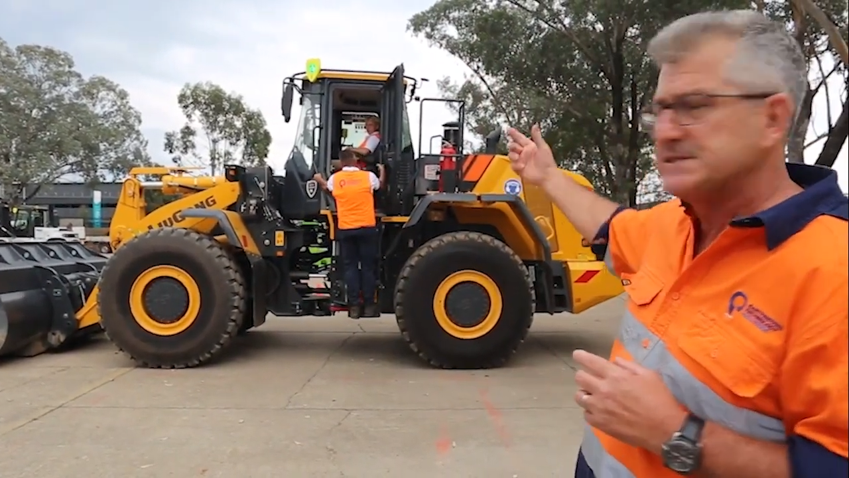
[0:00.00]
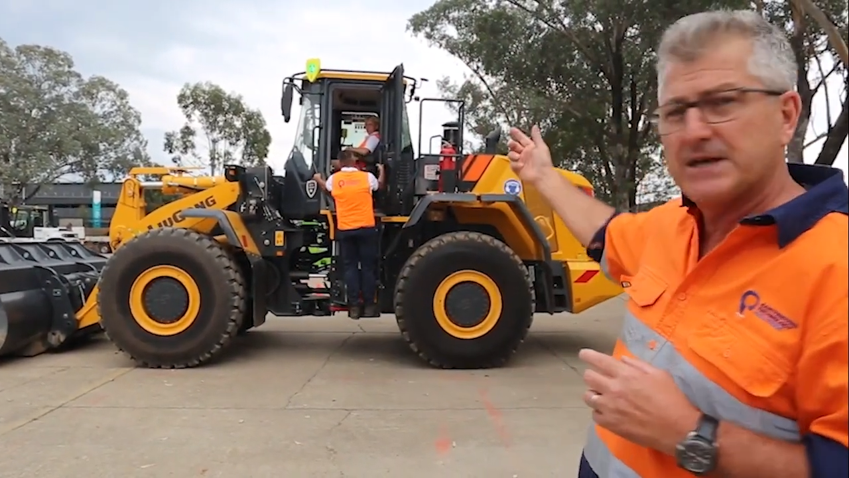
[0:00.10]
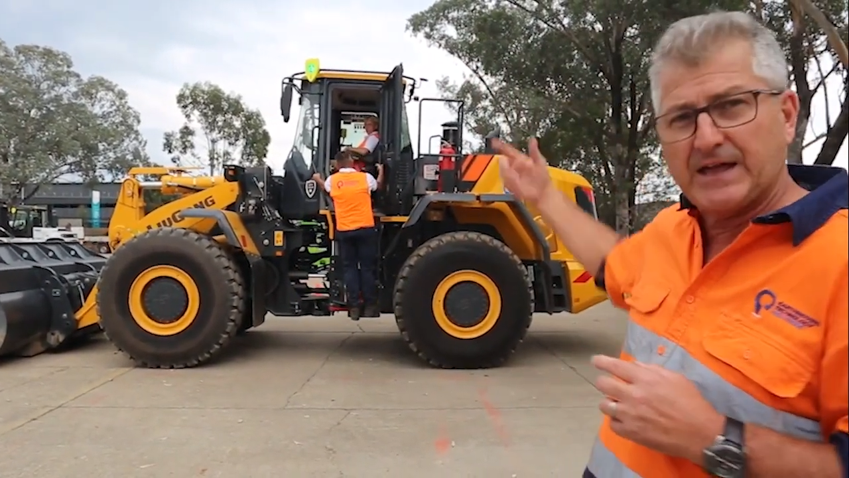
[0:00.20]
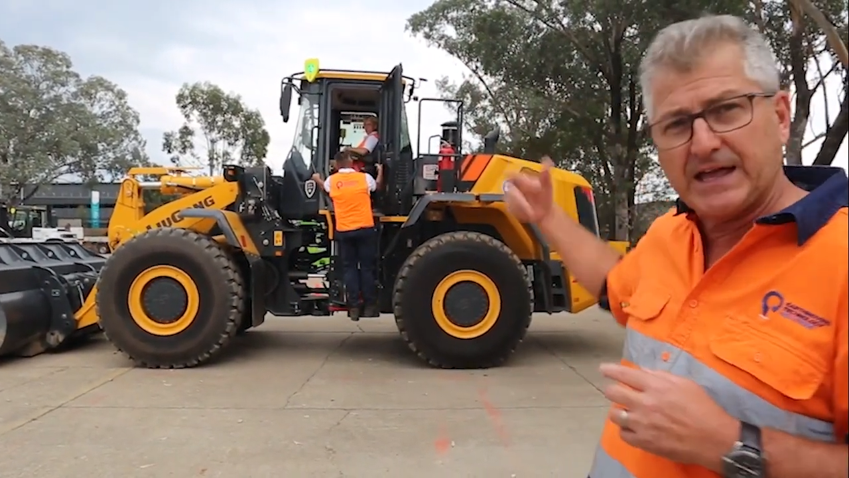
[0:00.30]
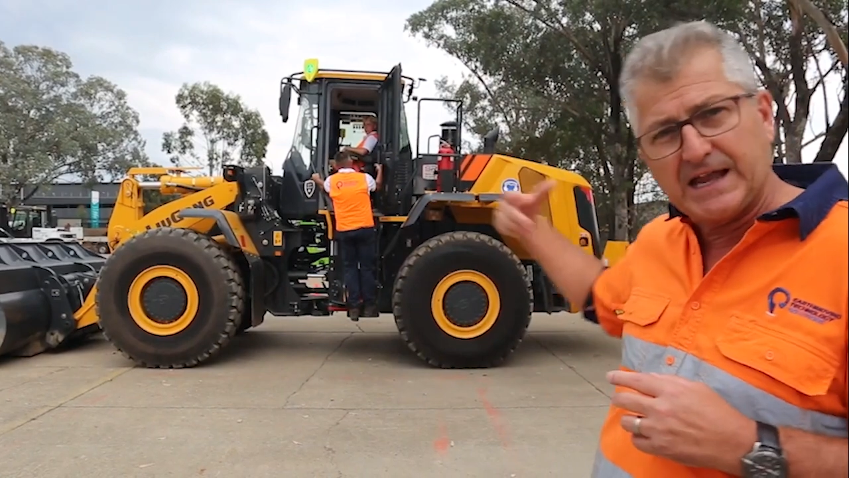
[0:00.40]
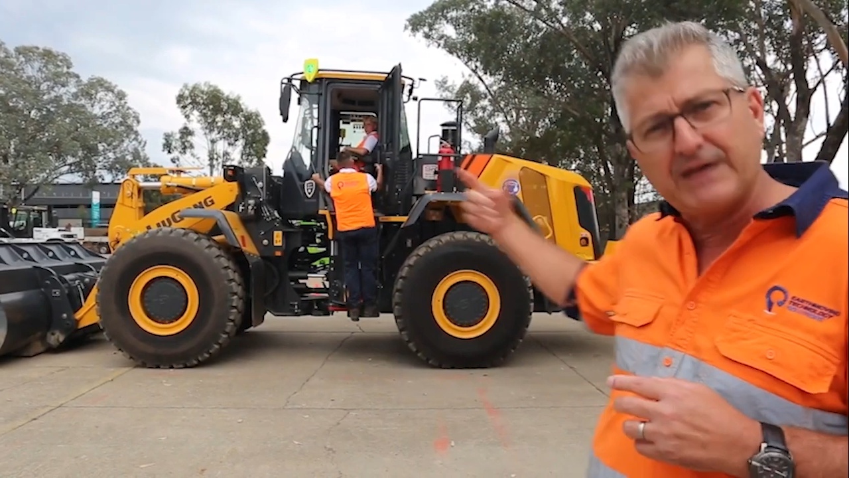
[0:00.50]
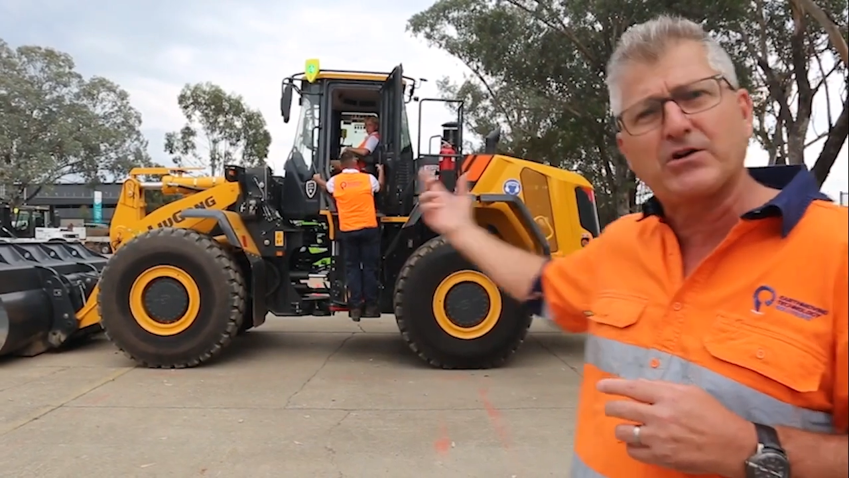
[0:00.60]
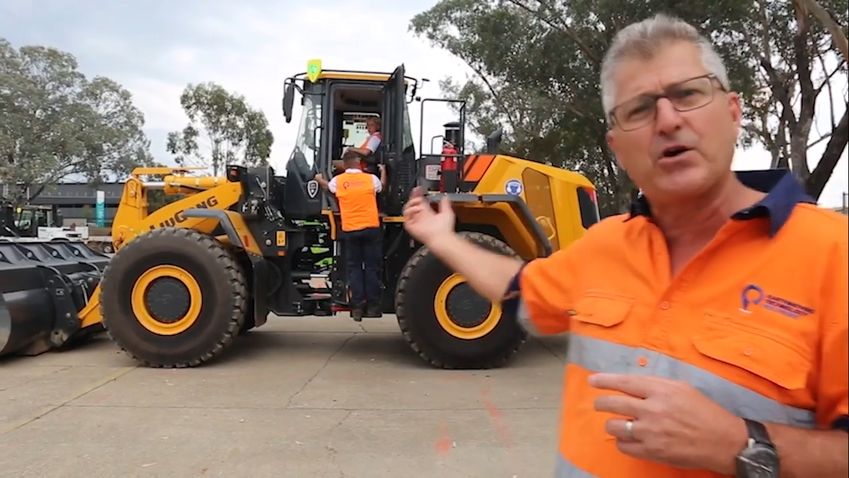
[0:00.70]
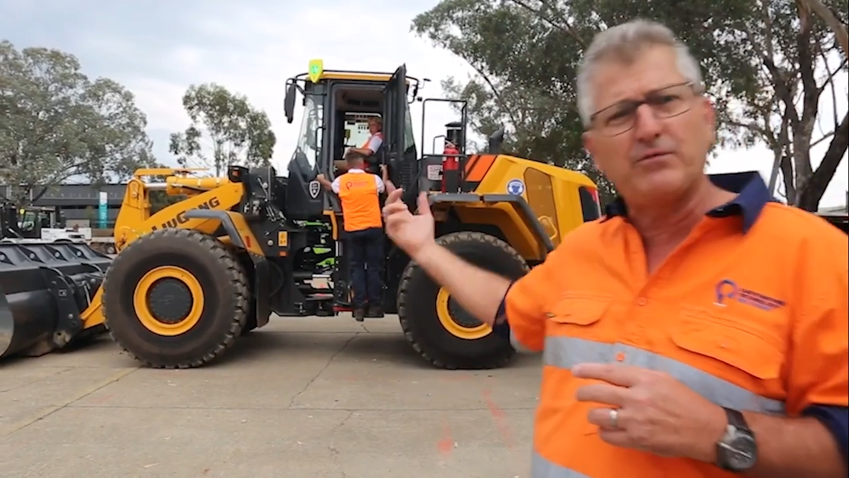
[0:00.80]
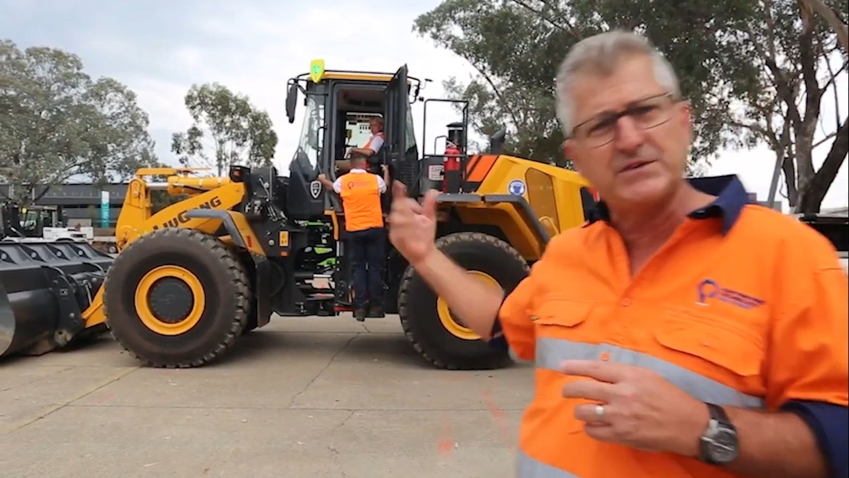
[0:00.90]
So they can have
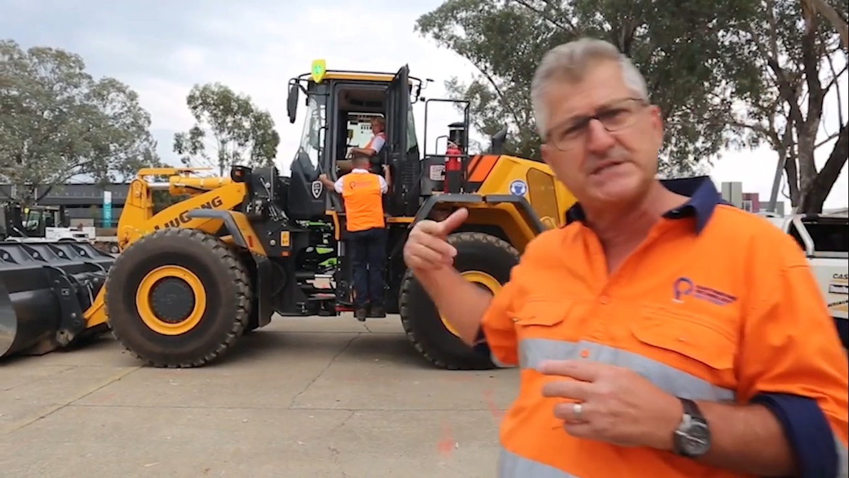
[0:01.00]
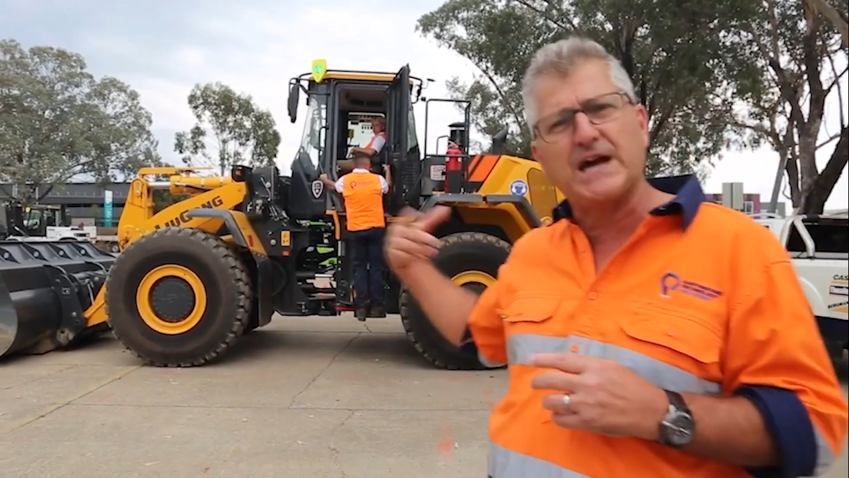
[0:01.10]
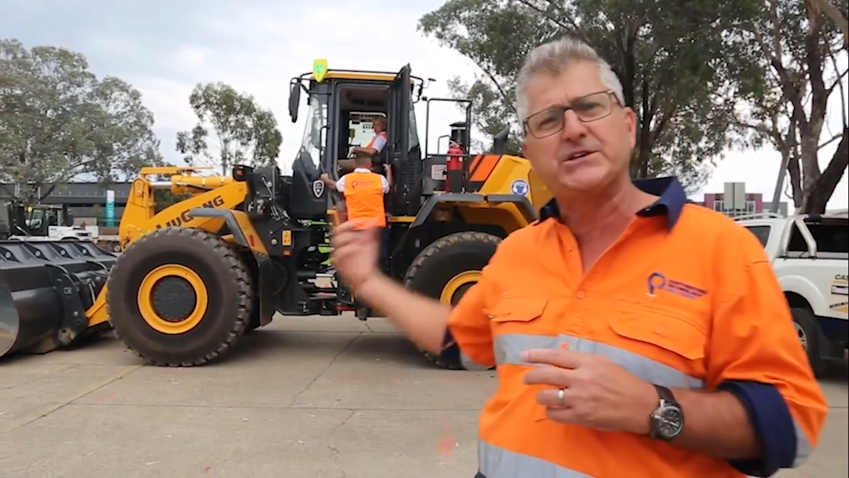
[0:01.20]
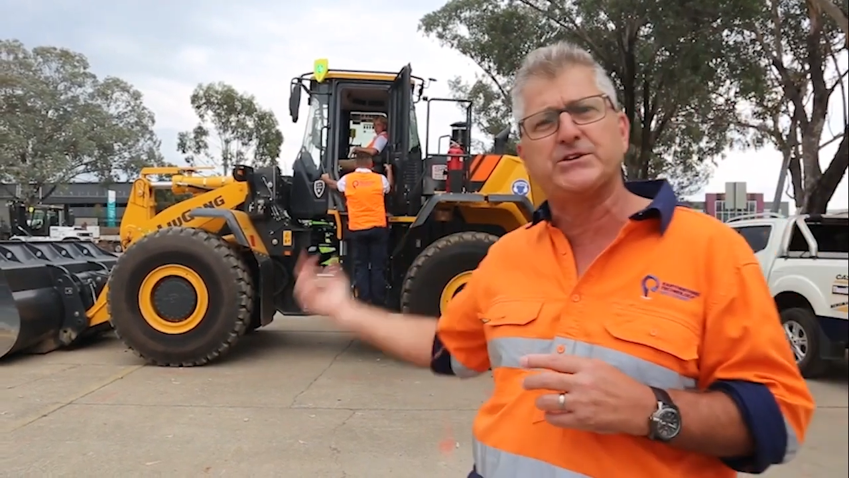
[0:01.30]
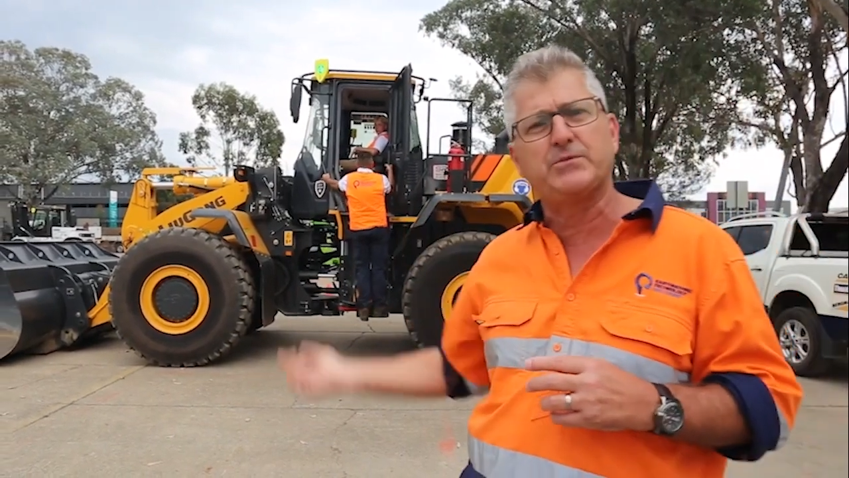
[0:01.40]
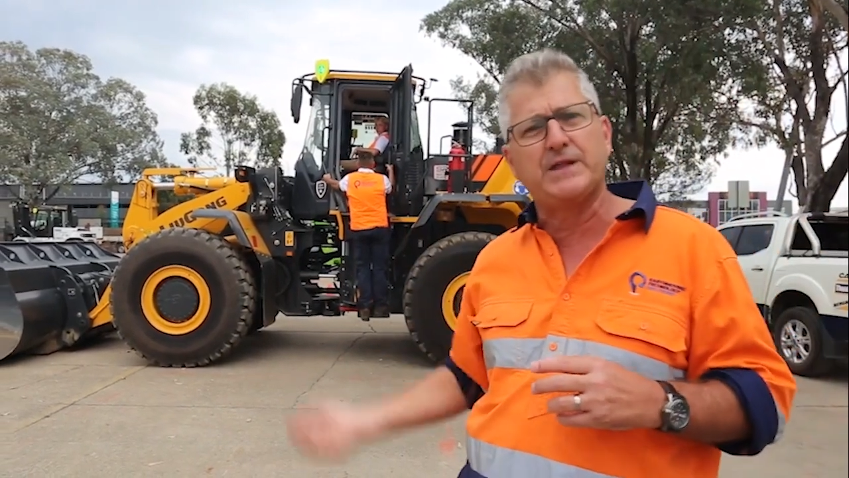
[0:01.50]
a conversation